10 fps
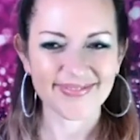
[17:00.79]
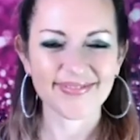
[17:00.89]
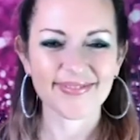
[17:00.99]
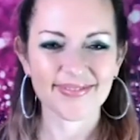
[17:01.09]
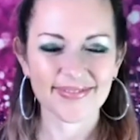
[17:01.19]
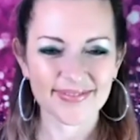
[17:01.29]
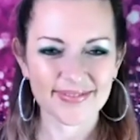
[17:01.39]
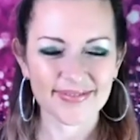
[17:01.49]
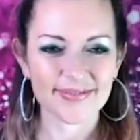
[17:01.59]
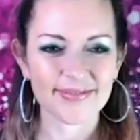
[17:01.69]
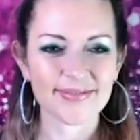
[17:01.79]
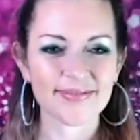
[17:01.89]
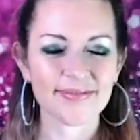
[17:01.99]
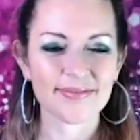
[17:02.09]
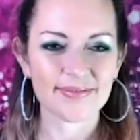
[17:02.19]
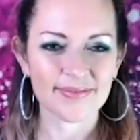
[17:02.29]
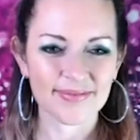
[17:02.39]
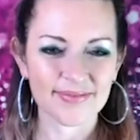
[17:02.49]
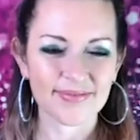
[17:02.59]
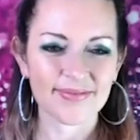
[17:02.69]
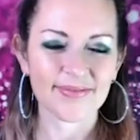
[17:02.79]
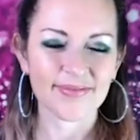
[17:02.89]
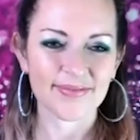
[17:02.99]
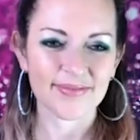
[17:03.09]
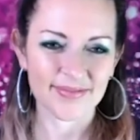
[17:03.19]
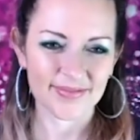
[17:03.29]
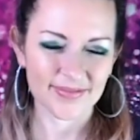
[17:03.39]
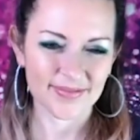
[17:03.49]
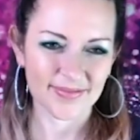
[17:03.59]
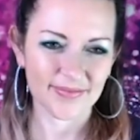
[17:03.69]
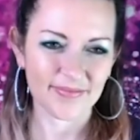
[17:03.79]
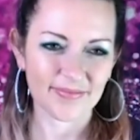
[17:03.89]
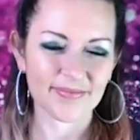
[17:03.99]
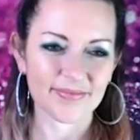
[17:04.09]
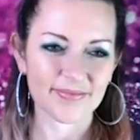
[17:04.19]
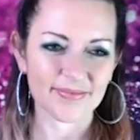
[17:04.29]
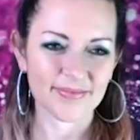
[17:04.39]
The person shown says nothing.